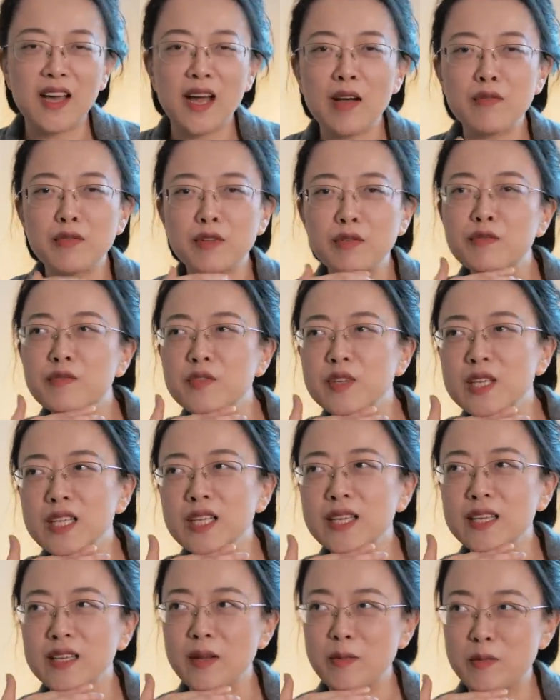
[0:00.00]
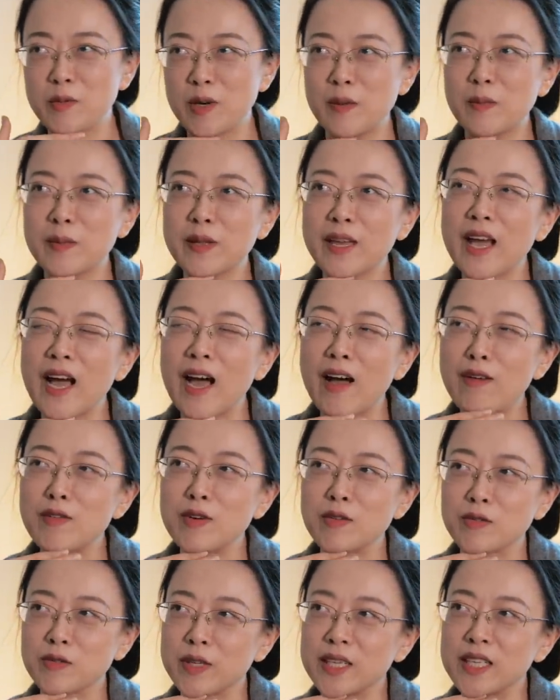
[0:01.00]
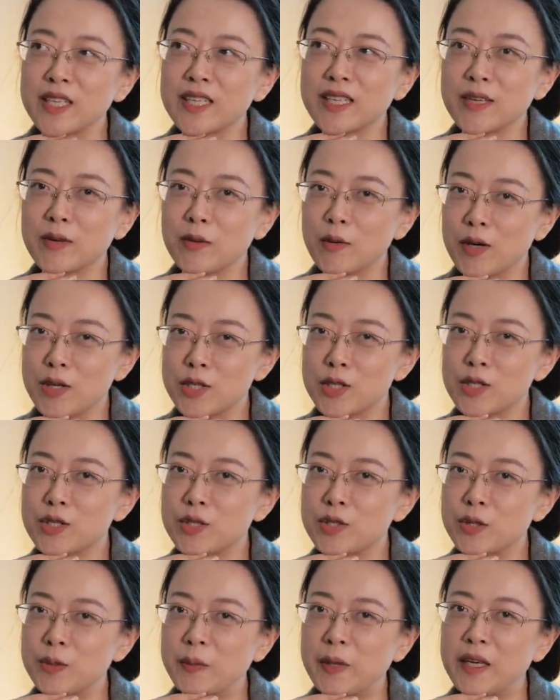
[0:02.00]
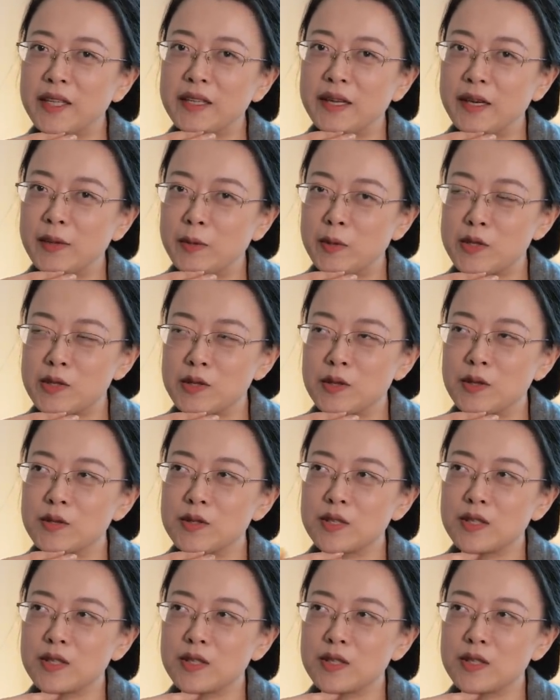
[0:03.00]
I have the feeling they probably haven't really watched too many episodes.